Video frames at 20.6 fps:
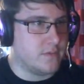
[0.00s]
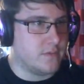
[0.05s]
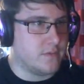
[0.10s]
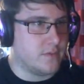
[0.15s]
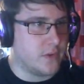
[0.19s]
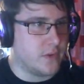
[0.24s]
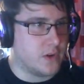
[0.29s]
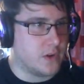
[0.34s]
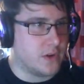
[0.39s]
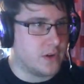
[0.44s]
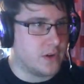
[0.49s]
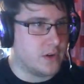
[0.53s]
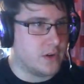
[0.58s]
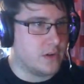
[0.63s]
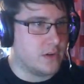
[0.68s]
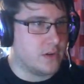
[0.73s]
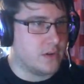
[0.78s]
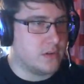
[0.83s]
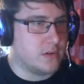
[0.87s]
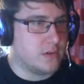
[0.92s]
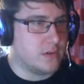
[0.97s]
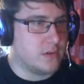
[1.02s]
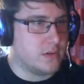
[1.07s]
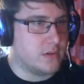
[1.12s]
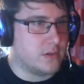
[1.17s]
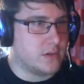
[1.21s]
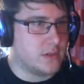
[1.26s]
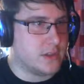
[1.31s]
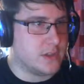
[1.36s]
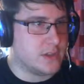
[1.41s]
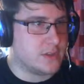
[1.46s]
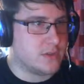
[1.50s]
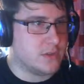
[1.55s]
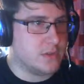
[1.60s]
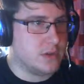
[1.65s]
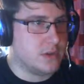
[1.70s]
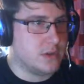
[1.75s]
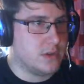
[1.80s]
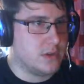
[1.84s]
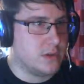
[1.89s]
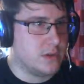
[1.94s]
For this door?
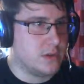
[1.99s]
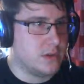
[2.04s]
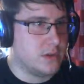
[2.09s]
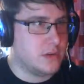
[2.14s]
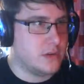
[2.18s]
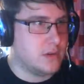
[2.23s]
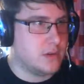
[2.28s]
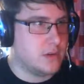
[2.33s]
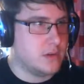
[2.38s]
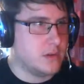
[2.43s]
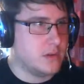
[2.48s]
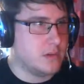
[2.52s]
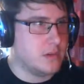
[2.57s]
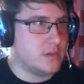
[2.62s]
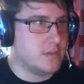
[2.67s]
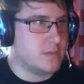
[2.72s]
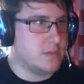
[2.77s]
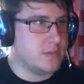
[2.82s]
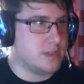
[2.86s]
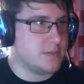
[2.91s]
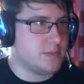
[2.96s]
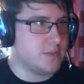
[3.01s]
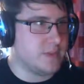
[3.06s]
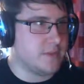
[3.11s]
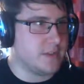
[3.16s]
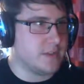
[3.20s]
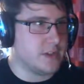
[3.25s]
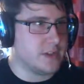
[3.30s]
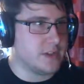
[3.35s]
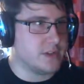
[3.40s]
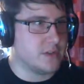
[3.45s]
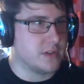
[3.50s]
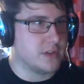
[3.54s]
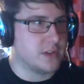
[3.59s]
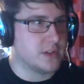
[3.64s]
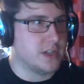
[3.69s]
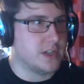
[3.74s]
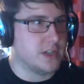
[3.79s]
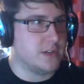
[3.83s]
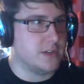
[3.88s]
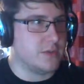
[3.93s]
Please be for this door,
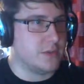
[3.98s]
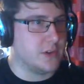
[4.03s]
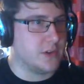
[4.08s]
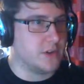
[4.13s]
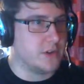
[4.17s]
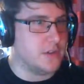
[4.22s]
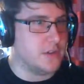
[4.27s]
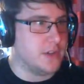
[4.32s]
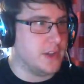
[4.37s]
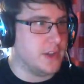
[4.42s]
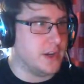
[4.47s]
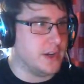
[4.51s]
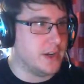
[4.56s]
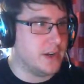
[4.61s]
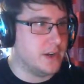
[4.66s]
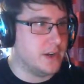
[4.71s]
because I don't want to go in there.